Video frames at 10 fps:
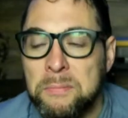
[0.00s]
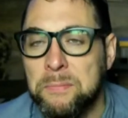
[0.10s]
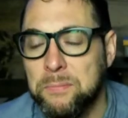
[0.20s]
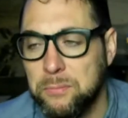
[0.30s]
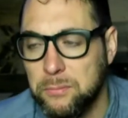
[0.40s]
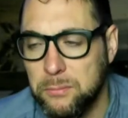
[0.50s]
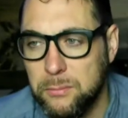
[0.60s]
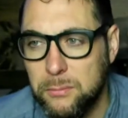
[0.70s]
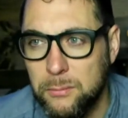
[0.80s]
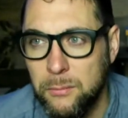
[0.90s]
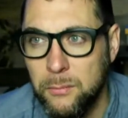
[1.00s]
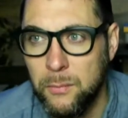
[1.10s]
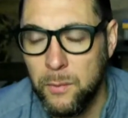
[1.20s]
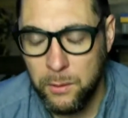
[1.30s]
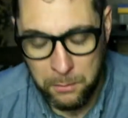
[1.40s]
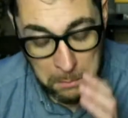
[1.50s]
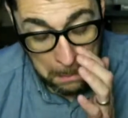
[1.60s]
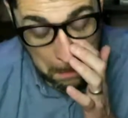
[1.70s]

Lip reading: Nothing is said.